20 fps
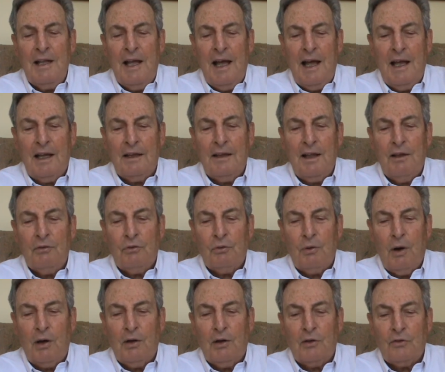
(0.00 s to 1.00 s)
and they've
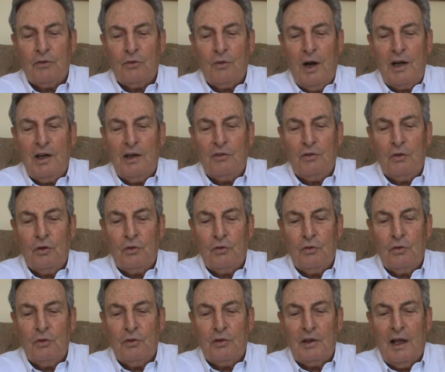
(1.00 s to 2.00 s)
thrown it straight into
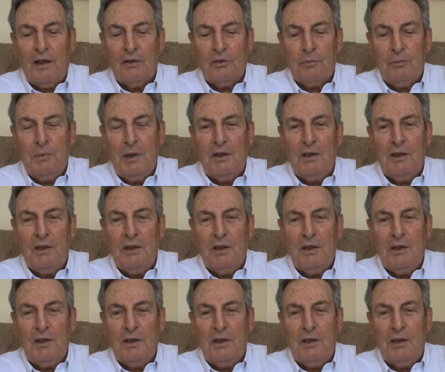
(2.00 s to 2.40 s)
2,000